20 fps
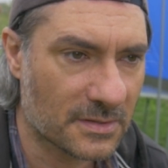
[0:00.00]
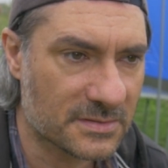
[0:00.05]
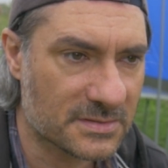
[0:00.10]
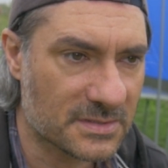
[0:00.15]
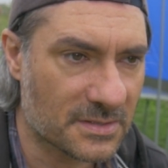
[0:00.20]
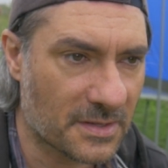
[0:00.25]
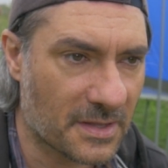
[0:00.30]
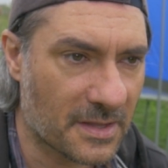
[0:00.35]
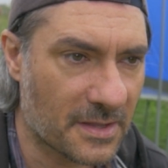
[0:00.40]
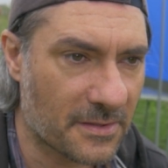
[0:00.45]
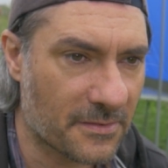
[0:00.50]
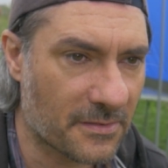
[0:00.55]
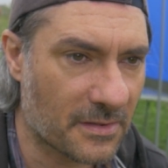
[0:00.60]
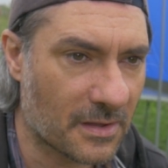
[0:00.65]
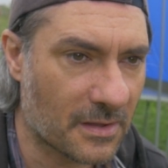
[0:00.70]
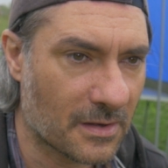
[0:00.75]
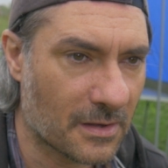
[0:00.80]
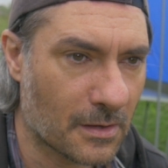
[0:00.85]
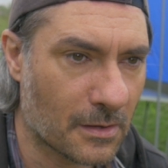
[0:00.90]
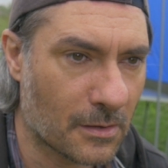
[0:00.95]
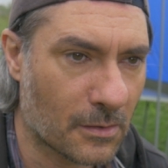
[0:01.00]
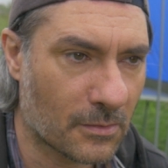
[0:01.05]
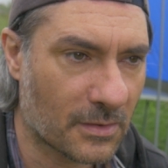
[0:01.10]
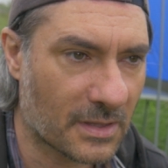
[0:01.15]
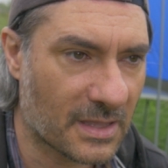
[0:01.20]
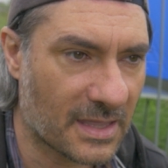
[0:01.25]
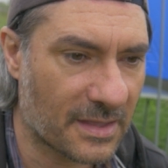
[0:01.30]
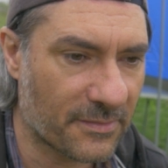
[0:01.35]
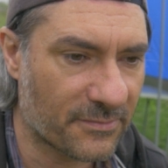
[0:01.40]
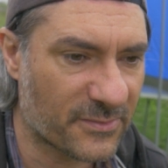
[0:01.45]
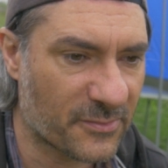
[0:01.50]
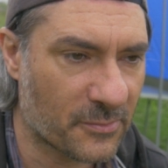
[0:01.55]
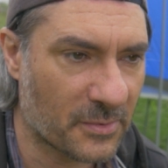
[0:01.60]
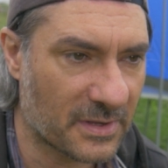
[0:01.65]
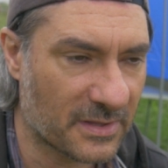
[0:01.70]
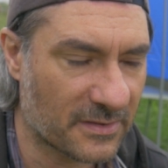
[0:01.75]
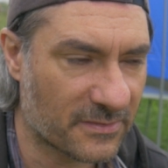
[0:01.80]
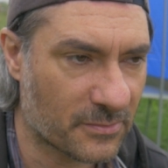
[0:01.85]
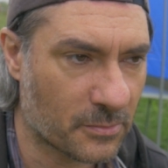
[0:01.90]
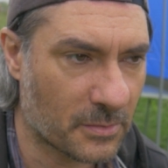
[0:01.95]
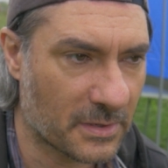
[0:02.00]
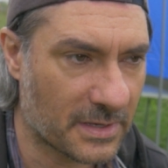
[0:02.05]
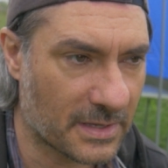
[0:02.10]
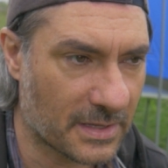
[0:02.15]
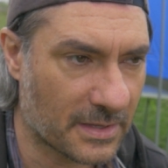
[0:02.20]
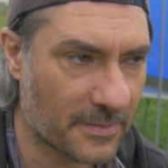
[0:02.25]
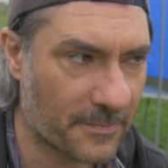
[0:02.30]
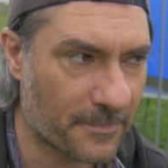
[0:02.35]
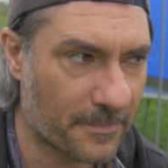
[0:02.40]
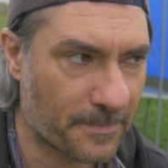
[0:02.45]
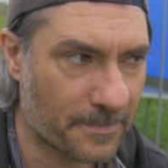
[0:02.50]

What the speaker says: So yeah, along came 2020,